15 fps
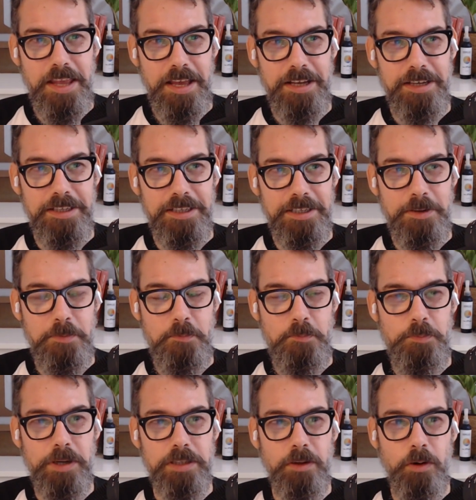
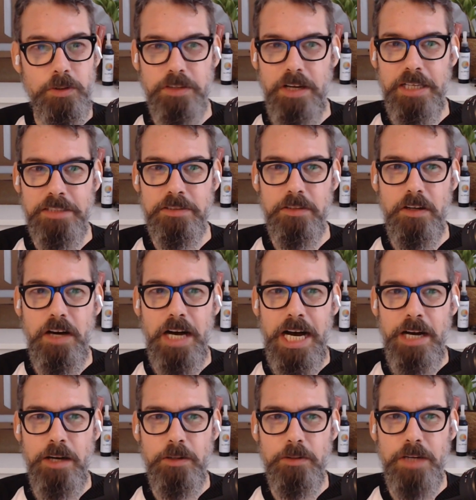But also I saw
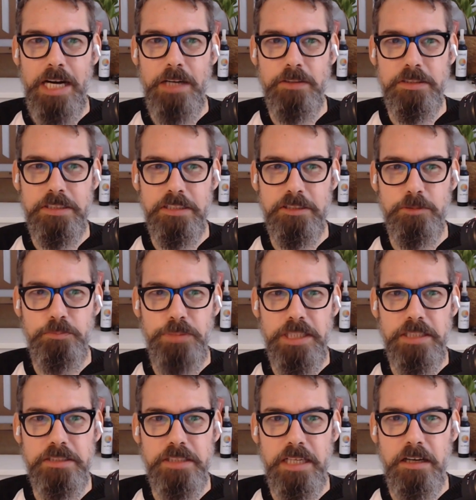how
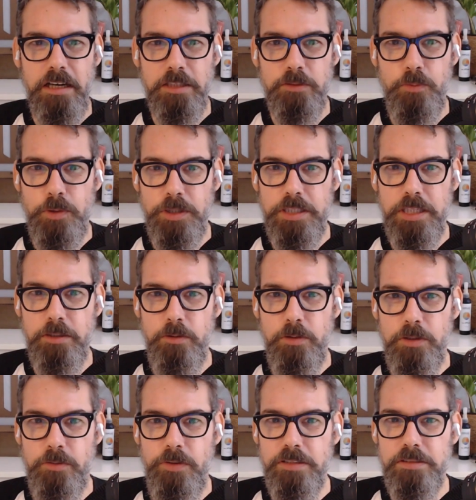disciplined and hardworking
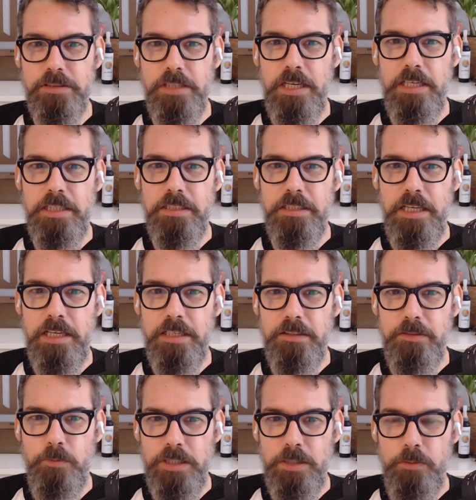Luc was
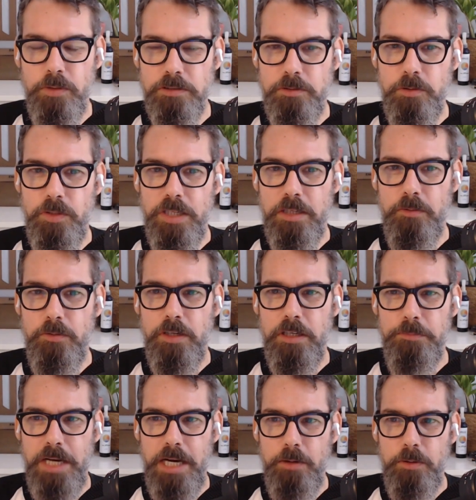and what he was doing,
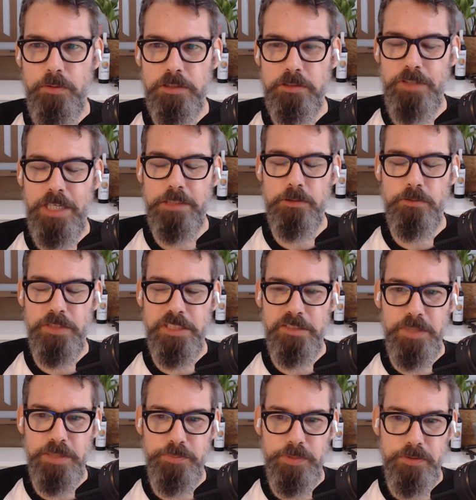how he was trying to reach
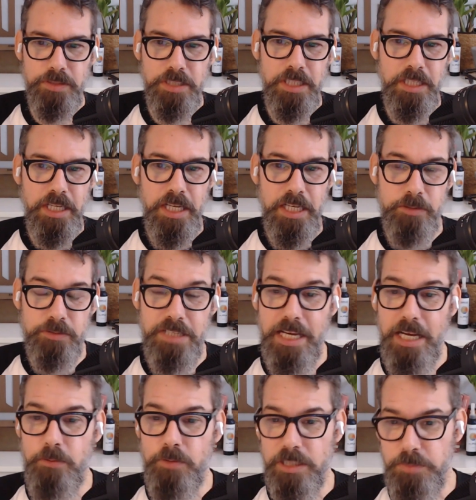people. And I was
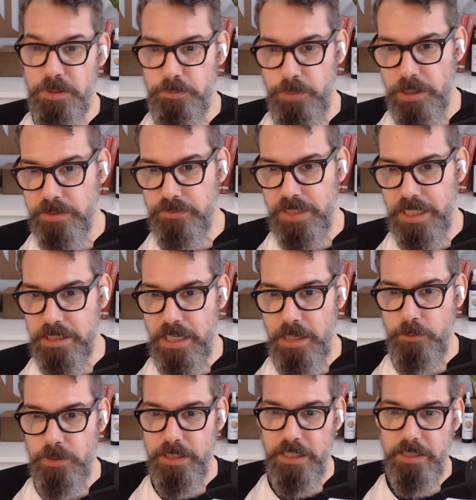like, I want to be part of that.
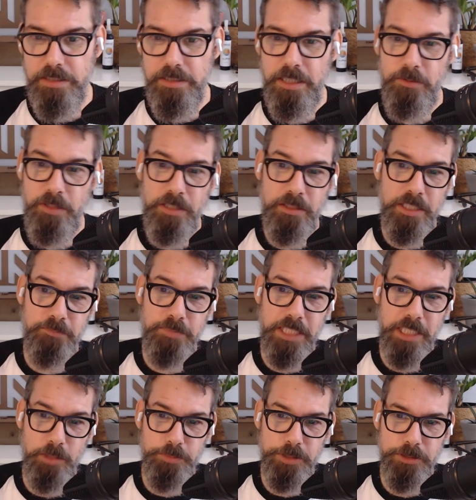Let me
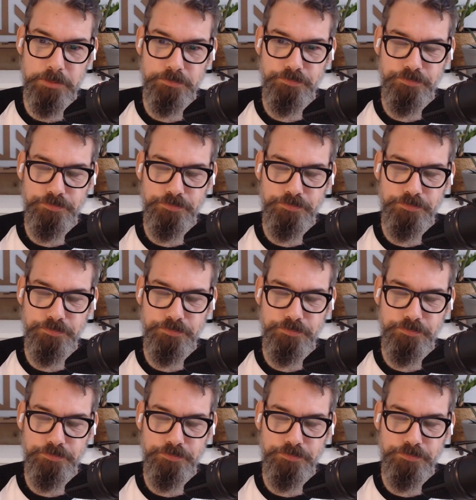help you.